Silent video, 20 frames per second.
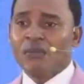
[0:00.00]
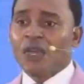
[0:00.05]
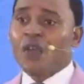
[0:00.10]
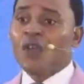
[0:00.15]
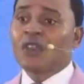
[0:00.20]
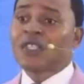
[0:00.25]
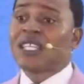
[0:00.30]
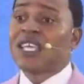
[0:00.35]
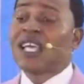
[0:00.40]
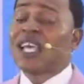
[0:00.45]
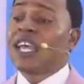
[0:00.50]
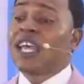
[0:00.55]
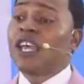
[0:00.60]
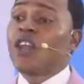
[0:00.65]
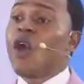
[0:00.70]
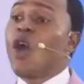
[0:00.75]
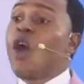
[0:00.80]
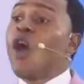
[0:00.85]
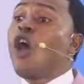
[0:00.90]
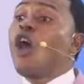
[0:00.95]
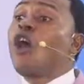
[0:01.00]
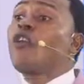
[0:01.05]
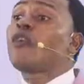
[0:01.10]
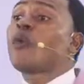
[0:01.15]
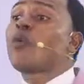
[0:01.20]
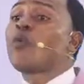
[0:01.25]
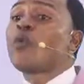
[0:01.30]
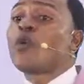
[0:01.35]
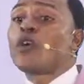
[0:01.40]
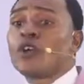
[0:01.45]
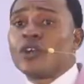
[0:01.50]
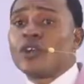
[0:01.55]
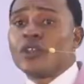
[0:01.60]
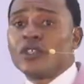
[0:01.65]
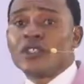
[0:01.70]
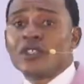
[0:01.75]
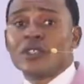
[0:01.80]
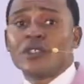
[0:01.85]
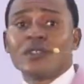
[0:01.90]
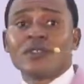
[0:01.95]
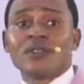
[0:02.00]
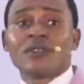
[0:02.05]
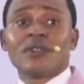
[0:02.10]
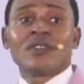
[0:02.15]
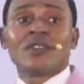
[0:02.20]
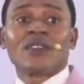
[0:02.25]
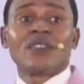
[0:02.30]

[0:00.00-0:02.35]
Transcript: Because in all the world,